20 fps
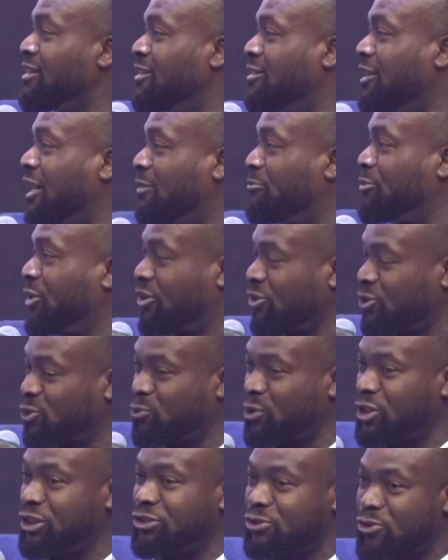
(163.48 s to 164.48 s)
Uh,
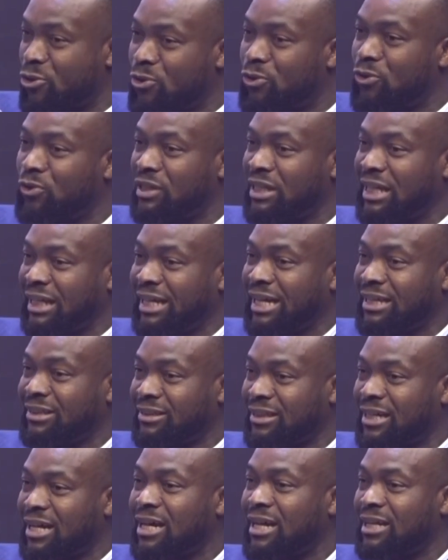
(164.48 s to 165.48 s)
because we know that
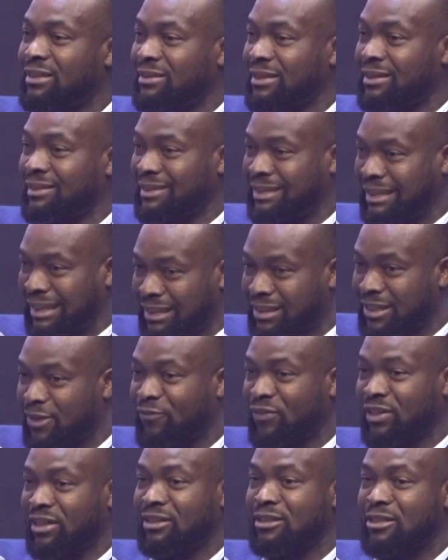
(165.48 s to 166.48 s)
Nigeria has a
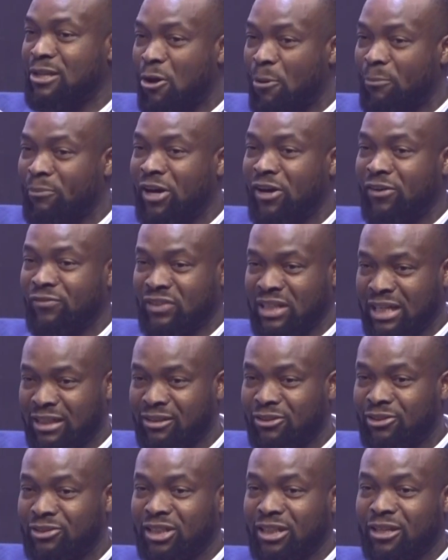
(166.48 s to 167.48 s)
significant number of
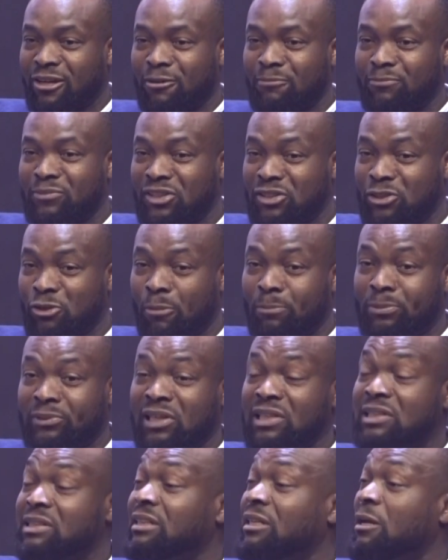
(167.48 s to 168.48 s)
technology companies
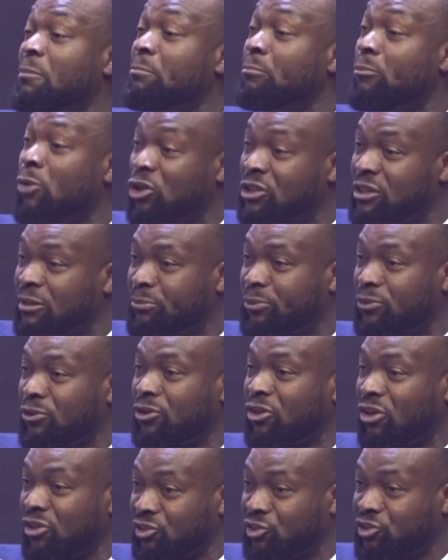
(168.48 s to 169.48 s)
operating in
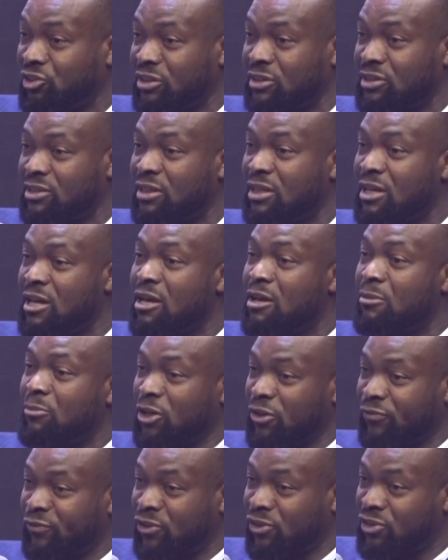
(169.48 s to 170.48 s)
multiple countries.
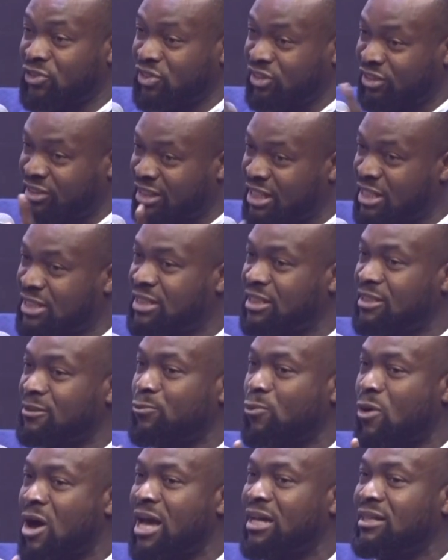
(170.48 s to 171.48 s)
But of course, the reason
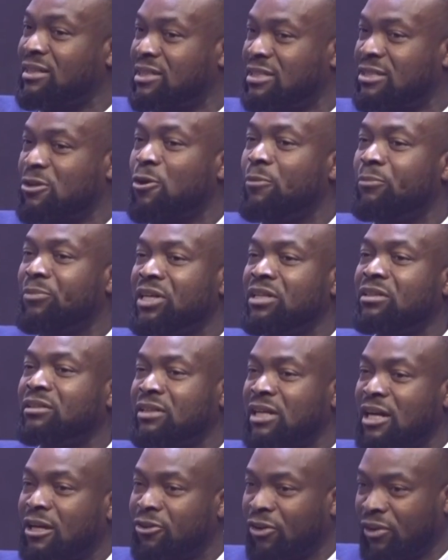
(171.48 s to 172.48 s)
why it's not being
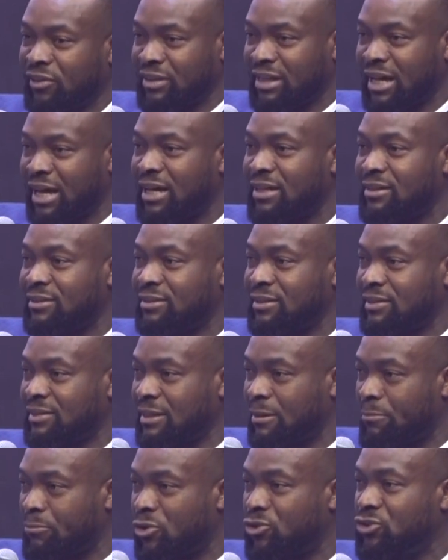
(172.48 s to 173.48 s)
recognized is
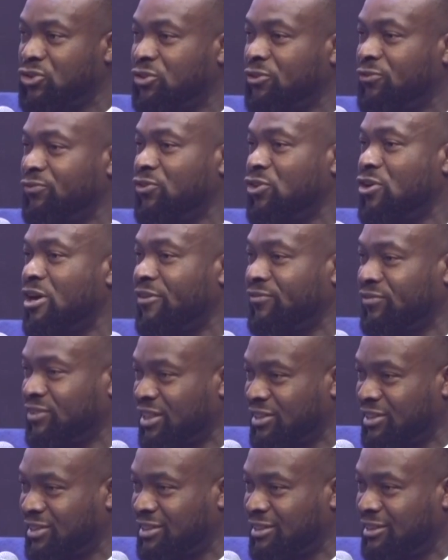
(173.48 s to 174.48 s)
that most of you have
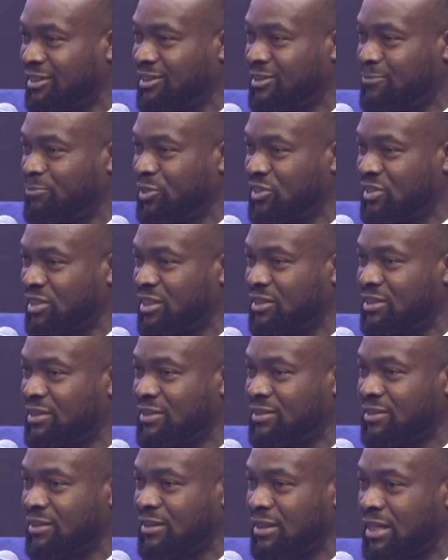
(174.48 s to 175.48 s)
registered these
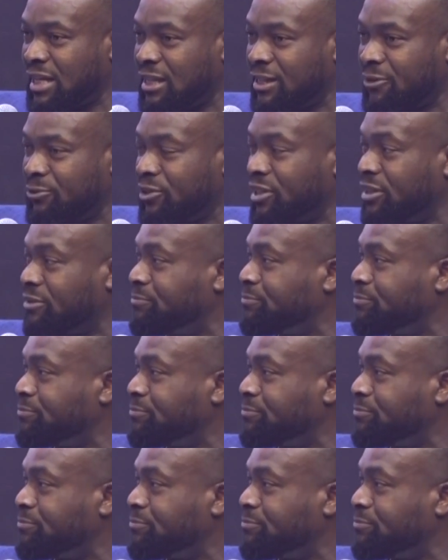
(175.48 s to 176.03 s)
businesses in Delaware.